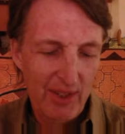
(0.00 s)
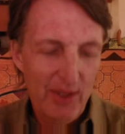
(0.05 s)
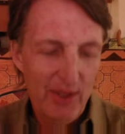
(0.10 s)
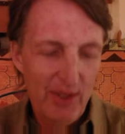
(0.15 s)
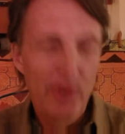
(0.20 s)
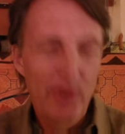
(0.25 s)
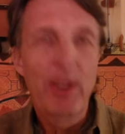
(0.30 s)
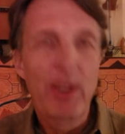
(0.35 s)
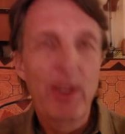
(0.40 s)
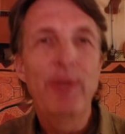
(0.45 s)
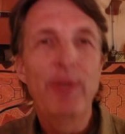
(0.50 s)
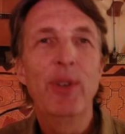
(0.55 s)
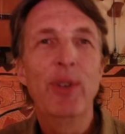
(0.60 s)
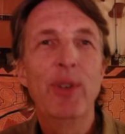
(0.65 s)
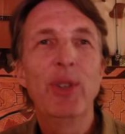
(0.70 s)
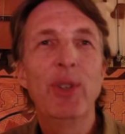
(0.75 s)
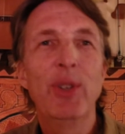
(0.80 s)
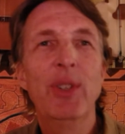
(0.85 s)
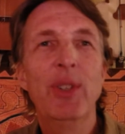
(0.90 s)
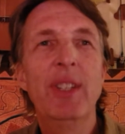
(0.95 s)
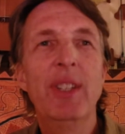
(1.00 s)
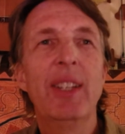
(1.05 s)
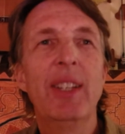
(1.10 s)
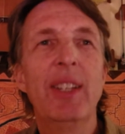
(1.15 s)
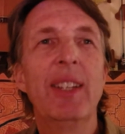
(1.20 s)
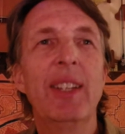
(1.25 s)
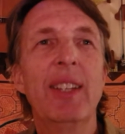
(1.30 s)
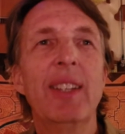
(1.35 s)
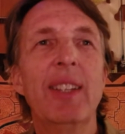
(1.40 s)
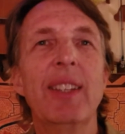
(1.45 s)
So that felt good.
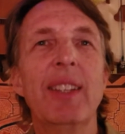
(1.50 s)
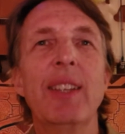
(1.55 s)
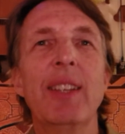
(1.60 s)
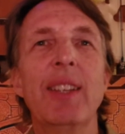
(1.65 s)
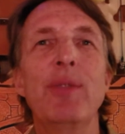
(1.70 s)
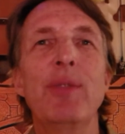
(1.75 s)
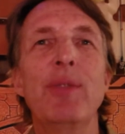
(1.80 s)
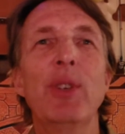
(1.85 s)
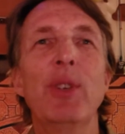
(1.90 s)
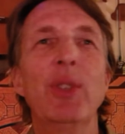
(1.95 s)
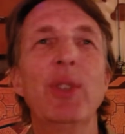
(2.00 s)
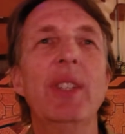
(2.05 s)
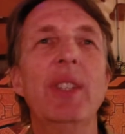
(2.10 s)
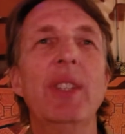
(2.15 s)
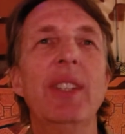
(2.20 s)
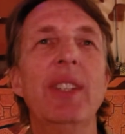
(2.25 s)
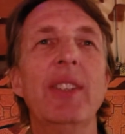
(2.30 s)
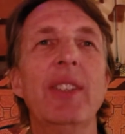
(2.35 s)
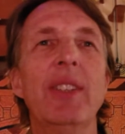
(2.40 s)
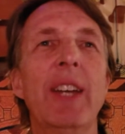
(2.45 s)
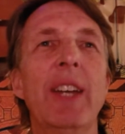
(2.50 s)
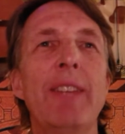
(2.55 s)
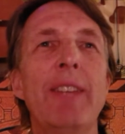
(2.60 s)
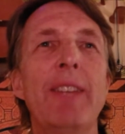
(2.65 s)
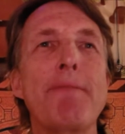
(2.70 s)
That felt good to hear that.